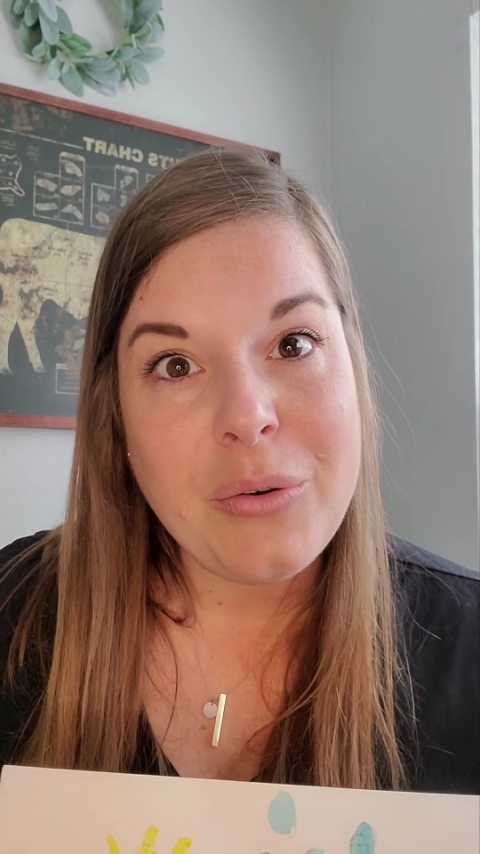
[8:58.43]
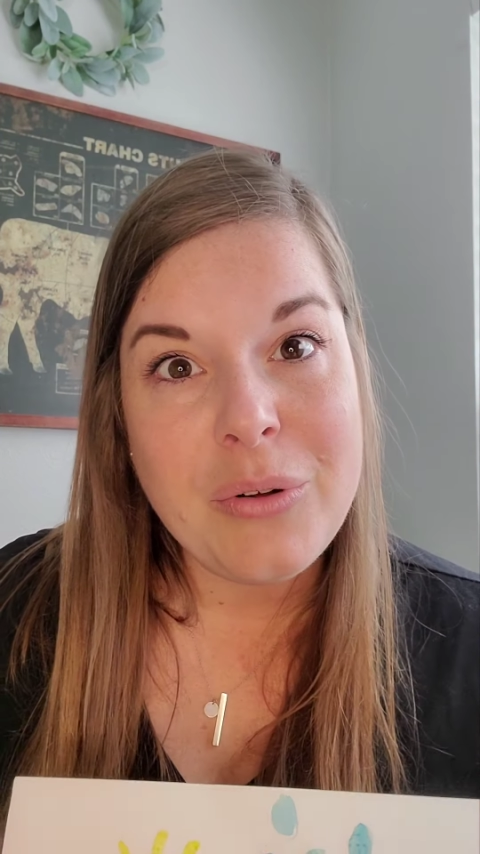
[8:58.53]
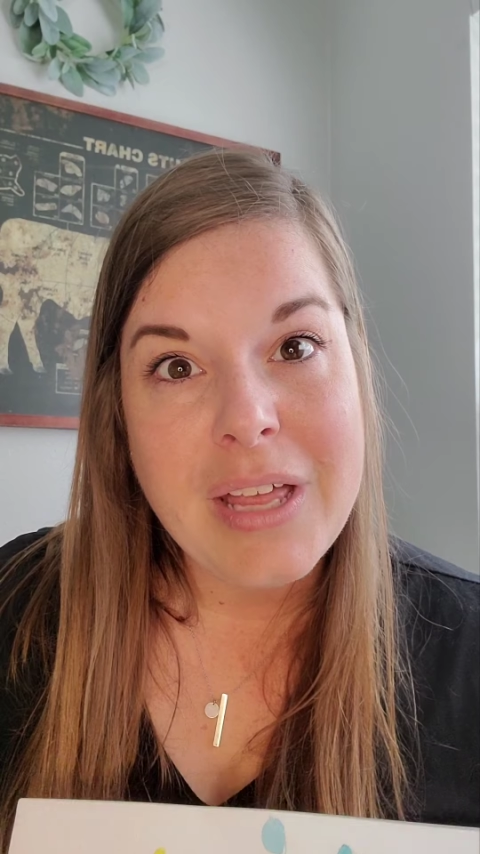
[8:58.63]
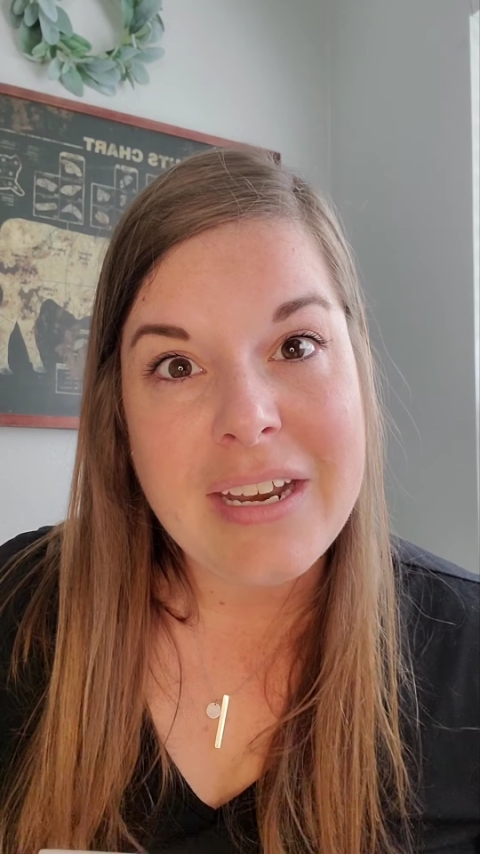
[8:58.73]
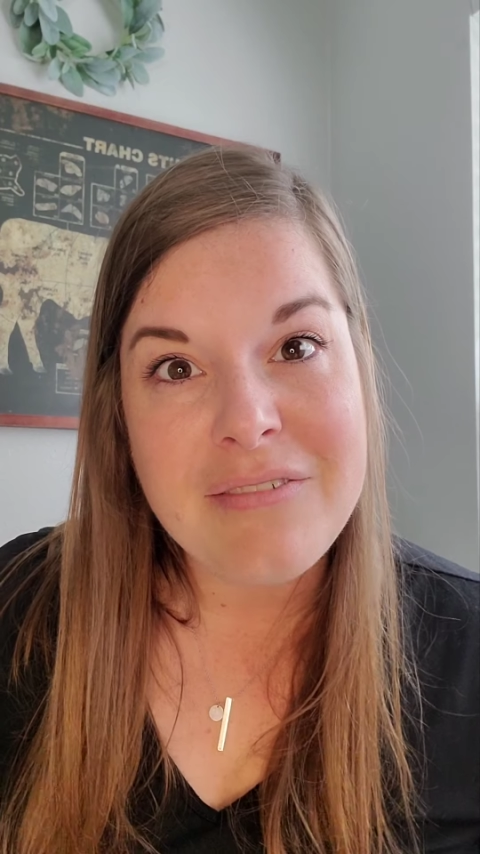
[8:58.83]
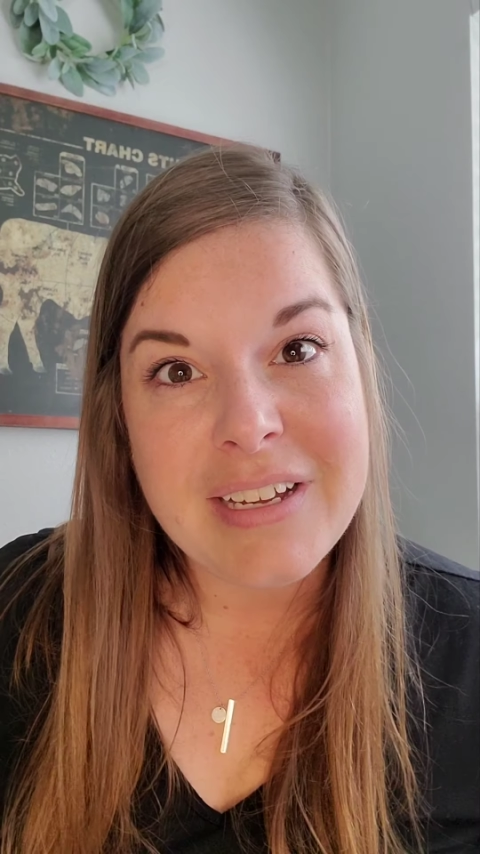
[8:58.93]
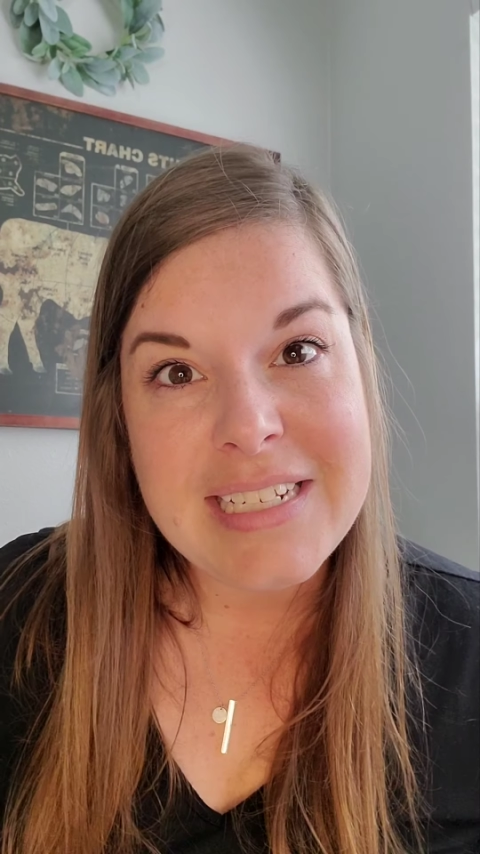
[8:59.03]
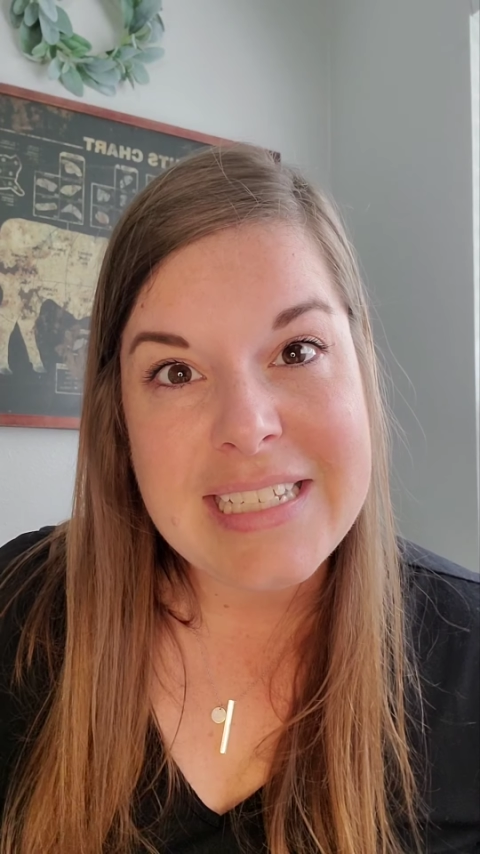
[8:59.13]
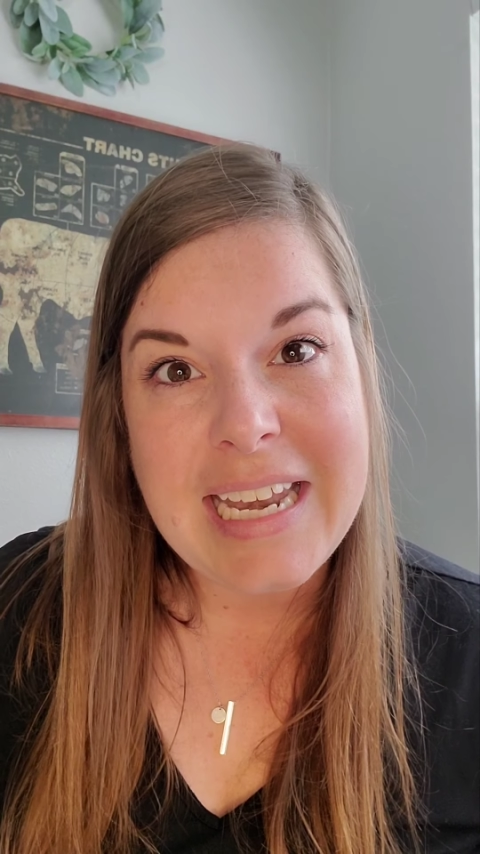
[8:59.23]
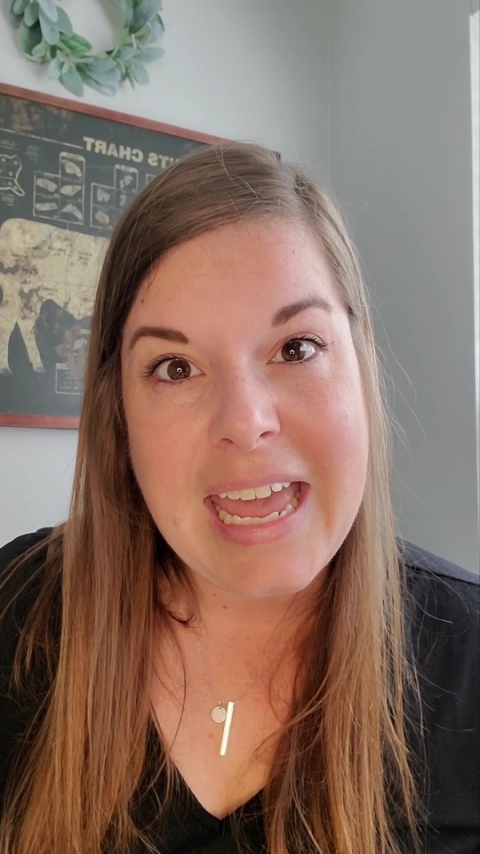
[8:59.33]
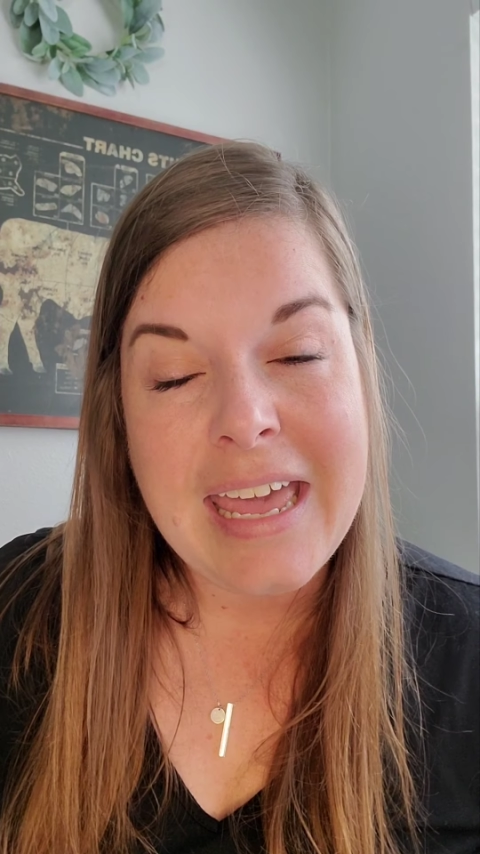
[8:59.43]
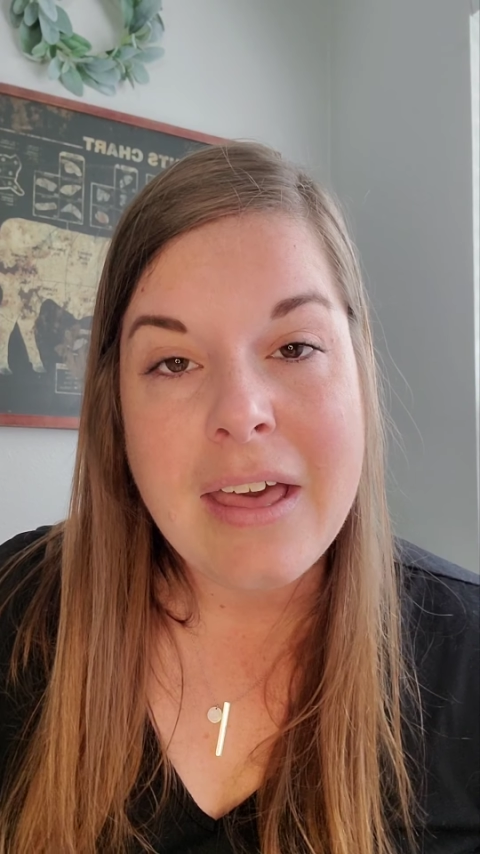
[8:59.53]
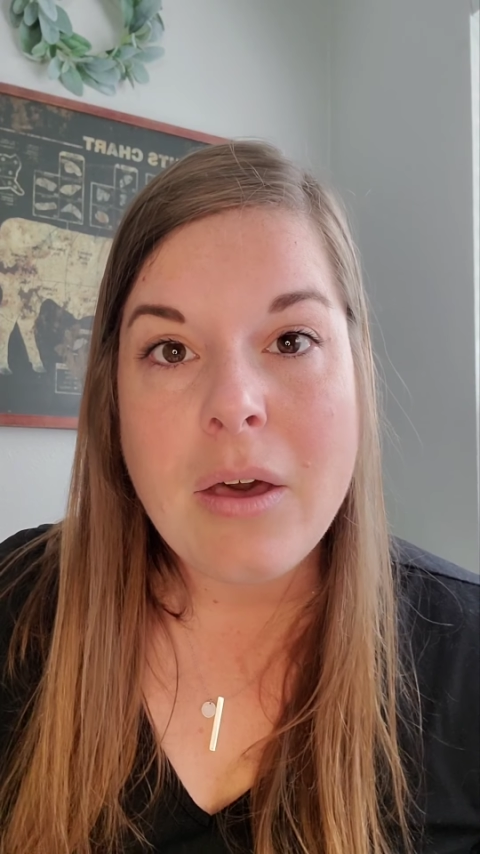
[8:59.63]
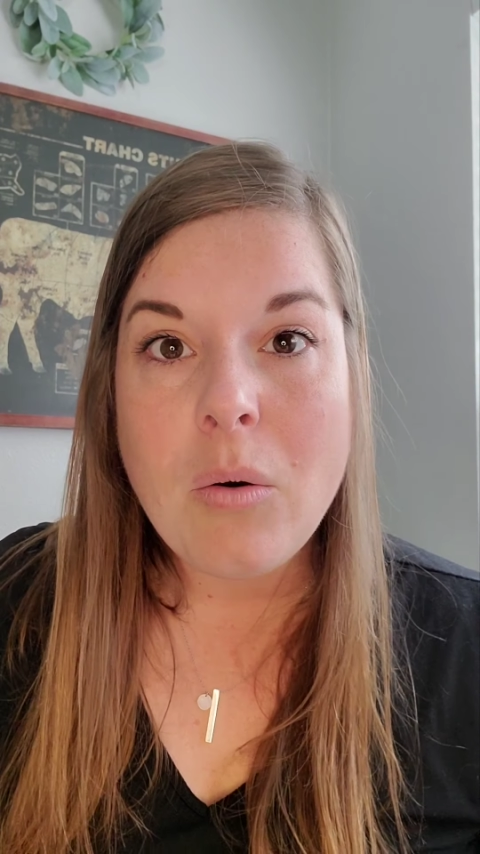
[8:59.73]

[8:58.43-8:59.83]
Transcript: whole lot of fun today,